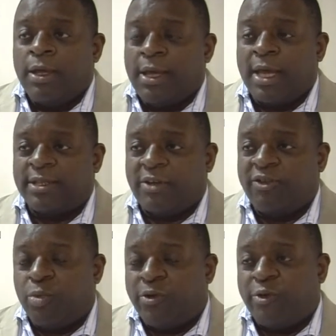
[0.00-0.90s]
Yes, I
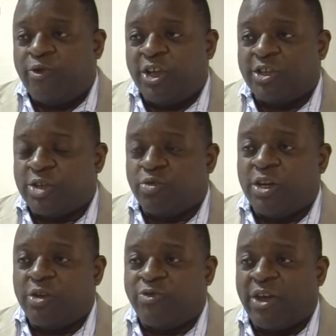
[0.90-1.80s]
think one of the things that's
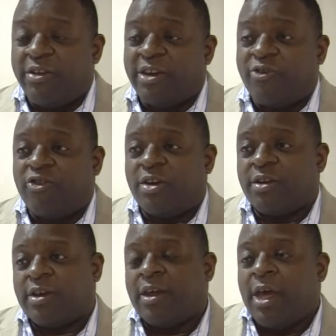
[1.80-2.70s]
really very
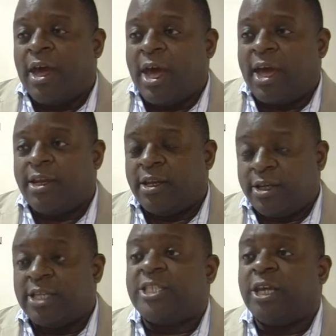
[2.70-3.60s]
different and
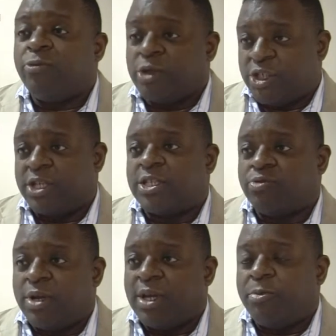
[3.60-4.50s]

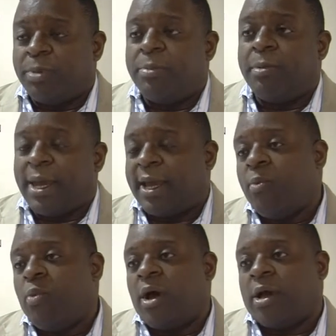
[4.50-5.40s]
distinguishes really people
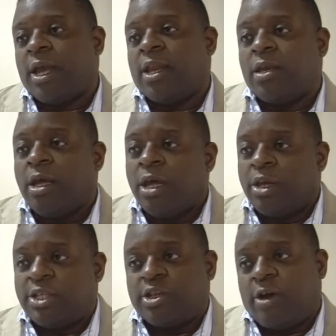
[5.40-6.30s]
making work in
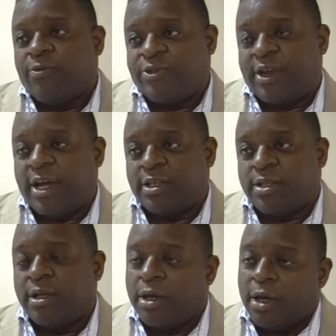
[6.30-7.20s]
this
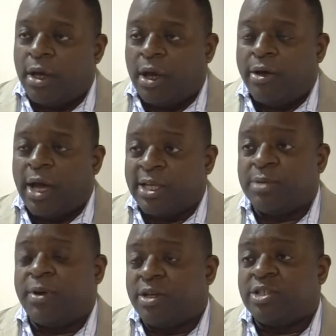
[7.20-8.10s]
context as
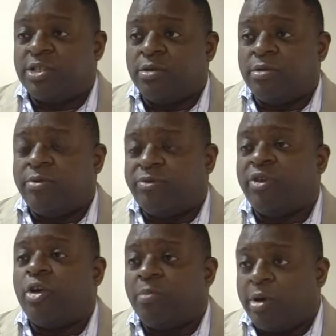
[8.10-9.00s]
opposed to
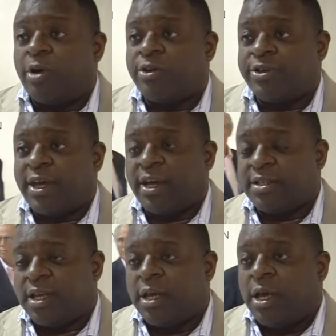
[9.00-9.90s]
film
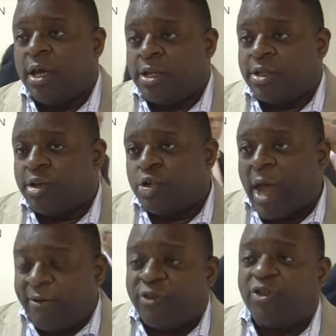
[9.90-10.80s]
context is that you
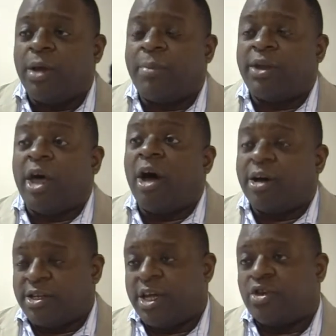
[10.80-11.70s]
have to think about the
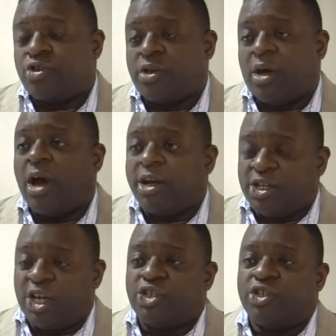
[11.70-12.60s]
architecture.
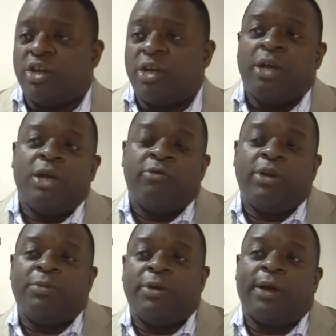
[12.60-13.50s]
Architecture
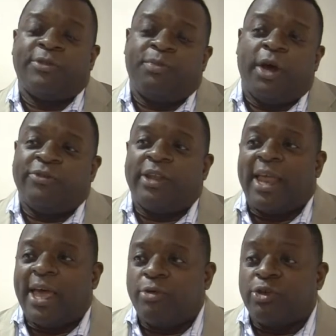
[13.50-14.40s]
really becomes part of the
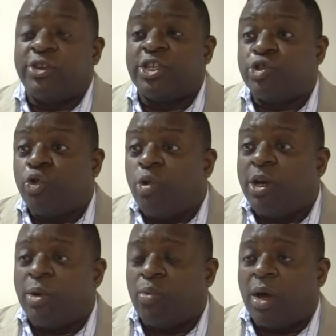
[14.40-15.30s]
language of
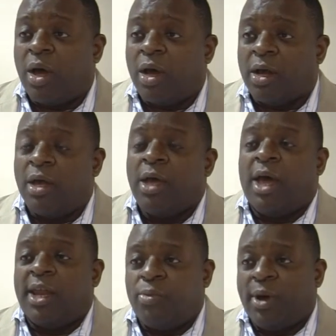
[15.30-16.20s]
installing the work
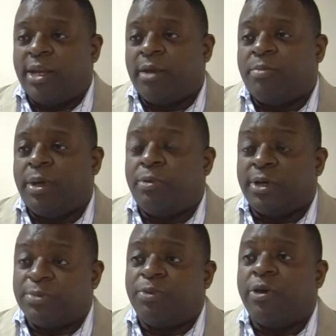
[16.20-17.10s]
and the way that people
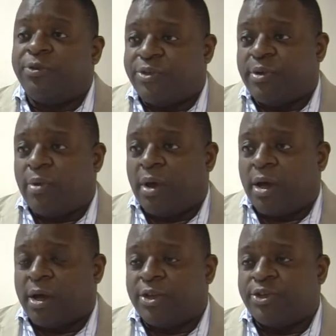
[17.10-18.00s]
experience the
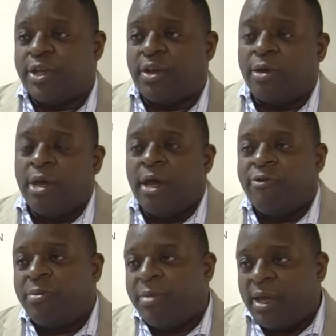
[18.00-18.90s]
work. And so
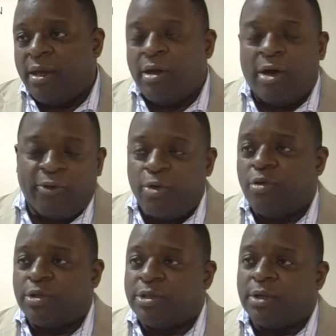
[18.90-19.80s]
for me, of
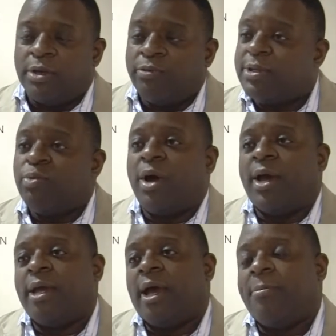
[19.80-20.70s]
course, the reason
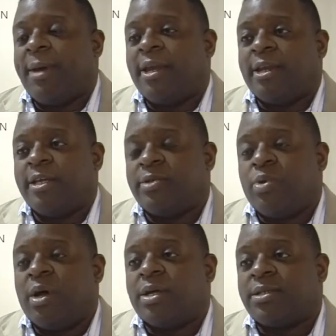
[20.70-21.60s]
why I make these
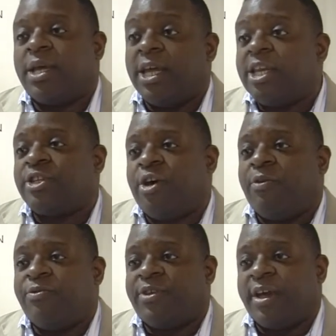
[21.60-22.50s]
works in this
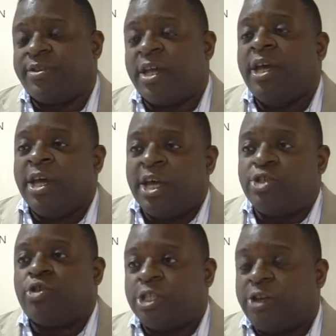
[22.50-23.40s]
context
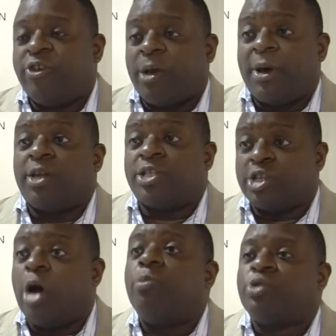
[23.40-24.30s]
is also to think about the
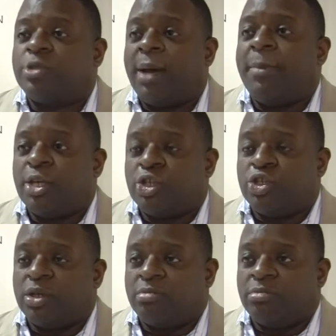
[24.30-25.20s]
sculpture
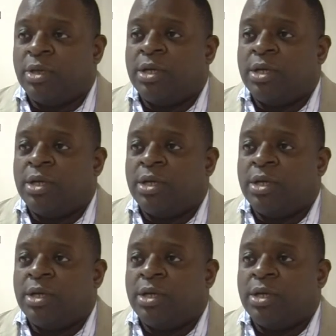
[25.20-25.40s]
dimension.